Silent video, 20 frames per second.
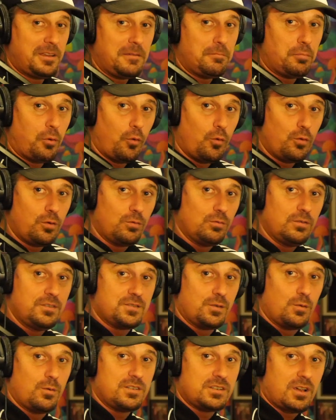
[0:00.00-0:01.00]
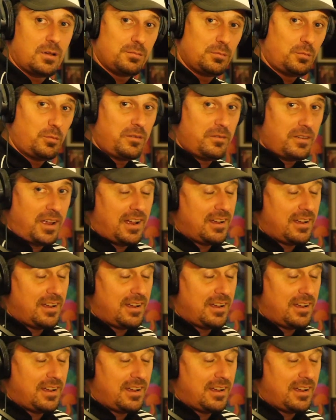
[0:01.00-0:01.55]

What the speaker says: The portal is always open. We've